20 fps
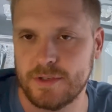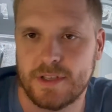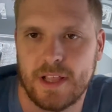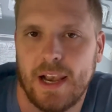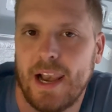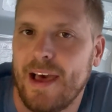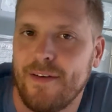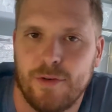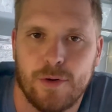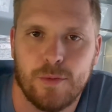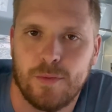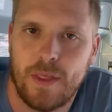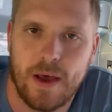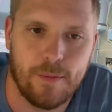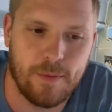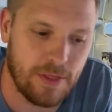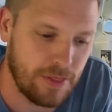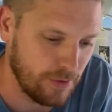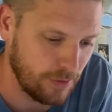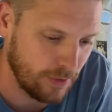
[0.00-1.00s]
the level that
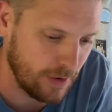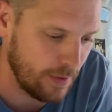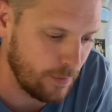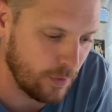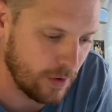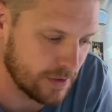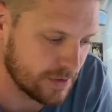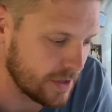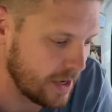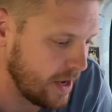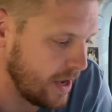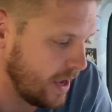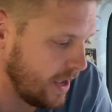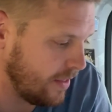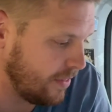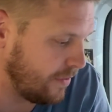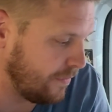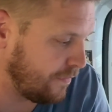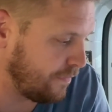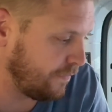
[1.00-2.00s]
we thought it was.
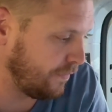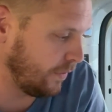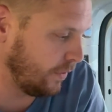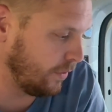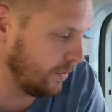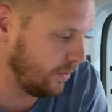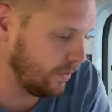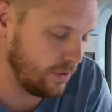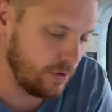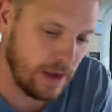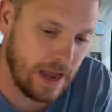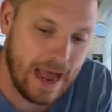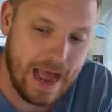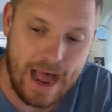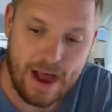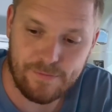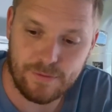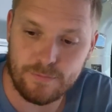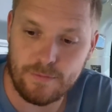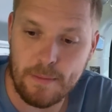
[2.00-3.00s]
The floor, I
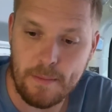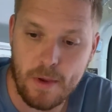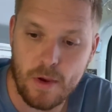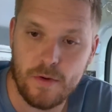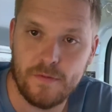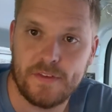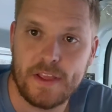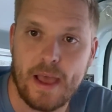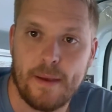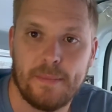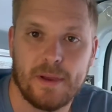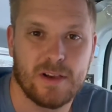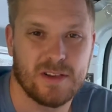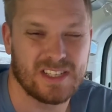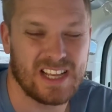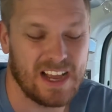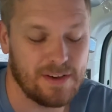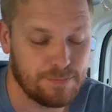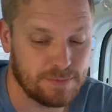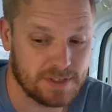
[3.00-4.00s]
haven't removed yet because I
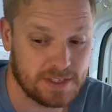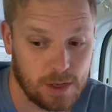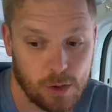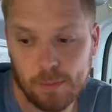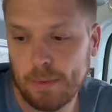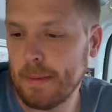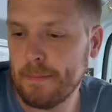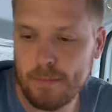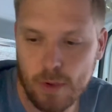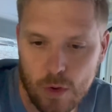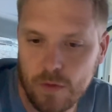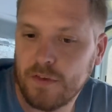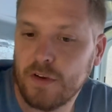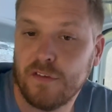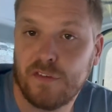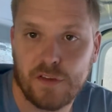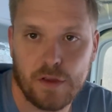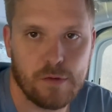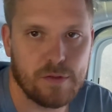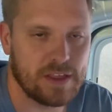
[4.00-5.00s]
have still been moving a
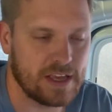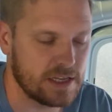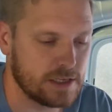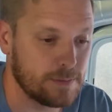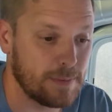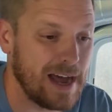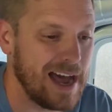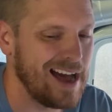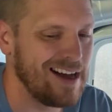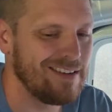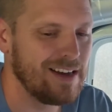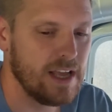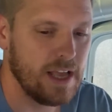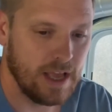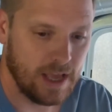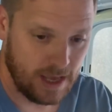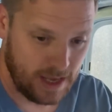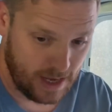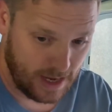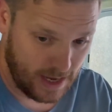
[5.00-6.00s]
few things about.
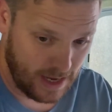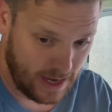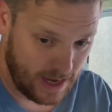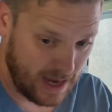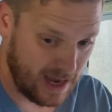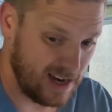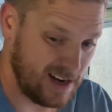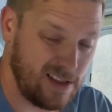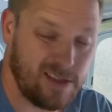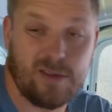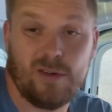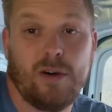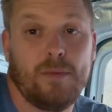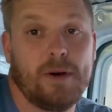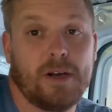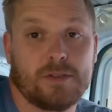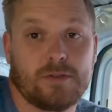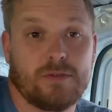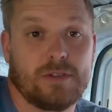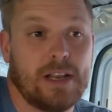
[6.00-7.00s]
And I thought I might
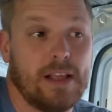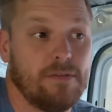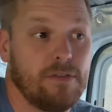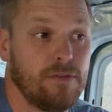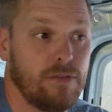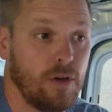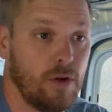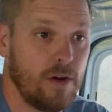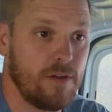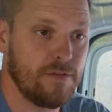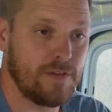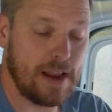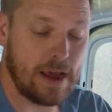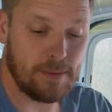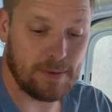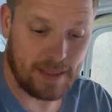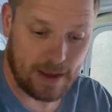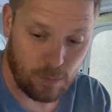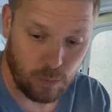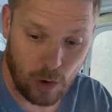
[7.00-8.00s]
as well just leave the floor in for now.
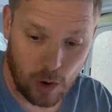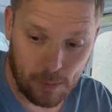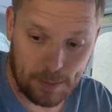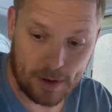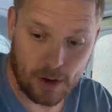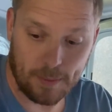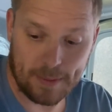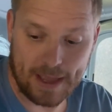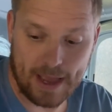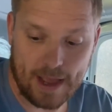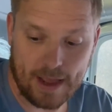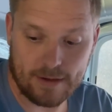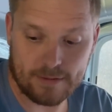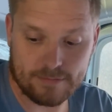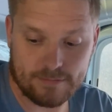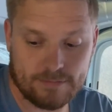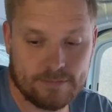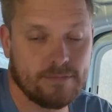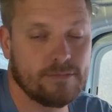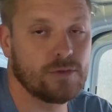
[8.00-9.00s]
But that will be coming out
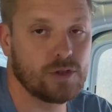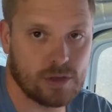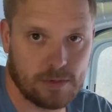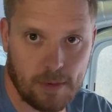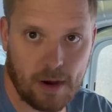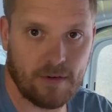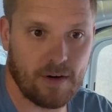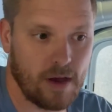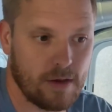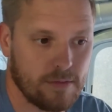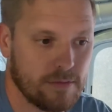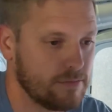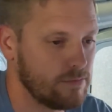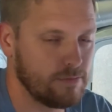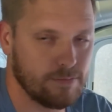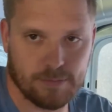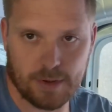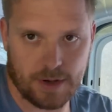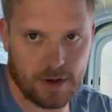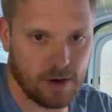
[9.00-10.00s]
tomorrow,
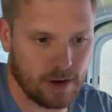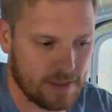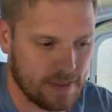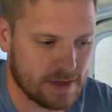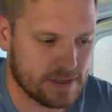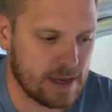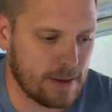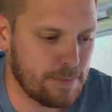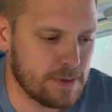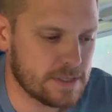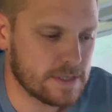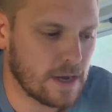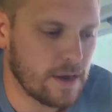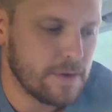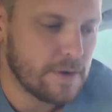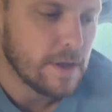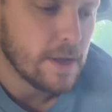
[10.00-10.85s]
but not in this episode.